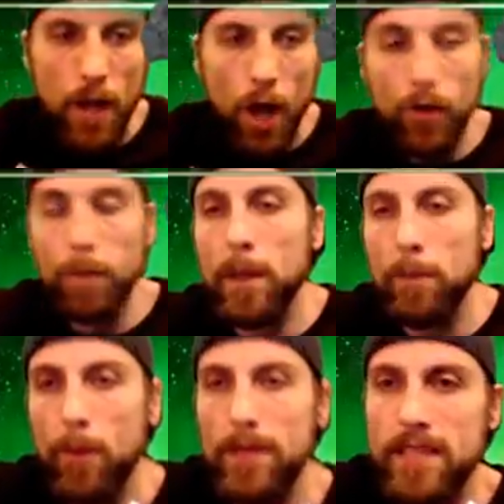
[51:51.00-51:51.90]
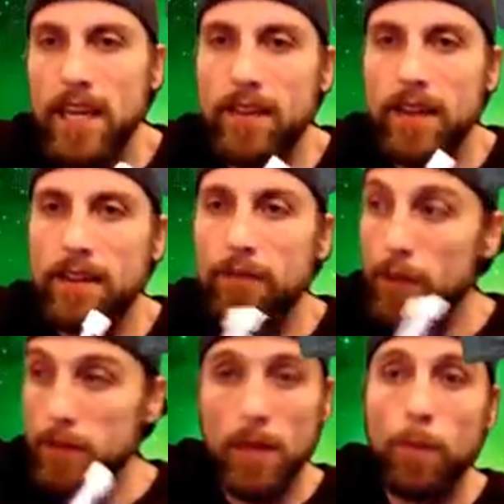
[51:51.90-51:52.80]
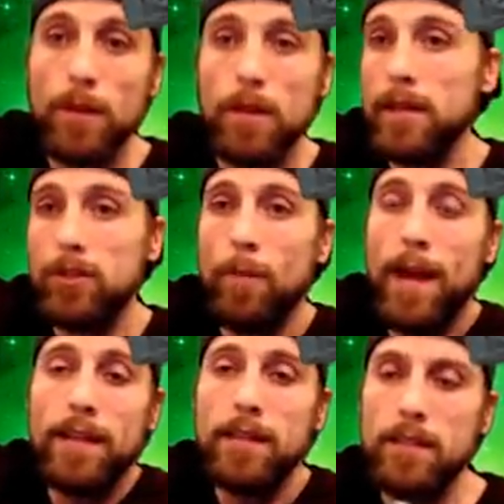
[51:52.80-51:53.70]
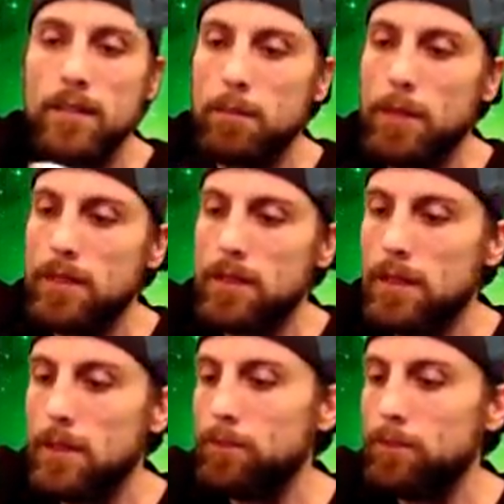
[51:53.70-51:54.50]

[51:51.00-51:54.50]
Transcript: Other people would say that it fills up with electromagnetism, basically.